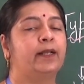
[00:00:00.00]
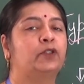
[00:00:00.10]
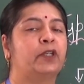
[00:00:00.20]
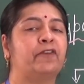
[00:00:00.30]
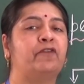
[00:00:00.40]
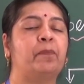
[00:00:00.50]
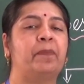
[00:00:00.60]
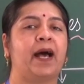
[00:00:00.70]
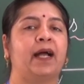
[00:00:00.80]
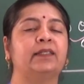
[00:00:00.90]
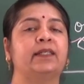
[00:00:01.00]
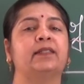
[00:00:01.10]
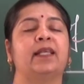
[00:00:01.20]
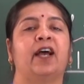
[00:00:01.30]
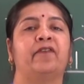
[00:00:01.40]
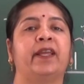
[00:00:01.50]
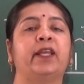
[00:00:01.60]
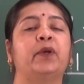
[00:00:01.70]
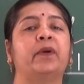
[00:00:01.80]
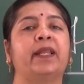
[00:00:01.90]
So if a plant is
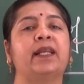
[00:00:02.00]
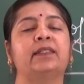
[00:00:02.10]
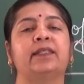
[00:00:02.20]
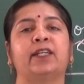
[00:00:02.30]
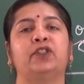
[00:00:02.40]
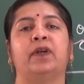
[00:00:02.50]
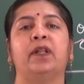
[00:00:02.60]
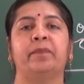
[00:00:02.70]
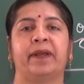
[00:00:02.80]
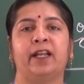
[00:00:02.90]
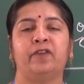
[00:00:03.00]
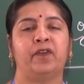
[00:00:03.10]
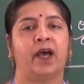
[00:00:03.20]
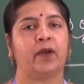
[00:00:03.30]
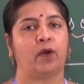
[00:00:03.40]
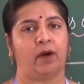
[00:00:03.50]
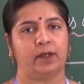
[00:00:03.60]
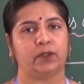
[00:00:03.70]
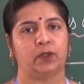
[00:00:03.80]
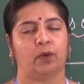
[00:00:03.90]
having unisexual male flower
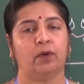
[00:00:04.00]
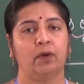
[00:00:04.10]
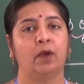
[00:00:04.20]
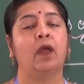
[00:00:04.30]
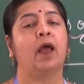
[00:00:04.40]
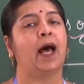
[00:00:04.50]
also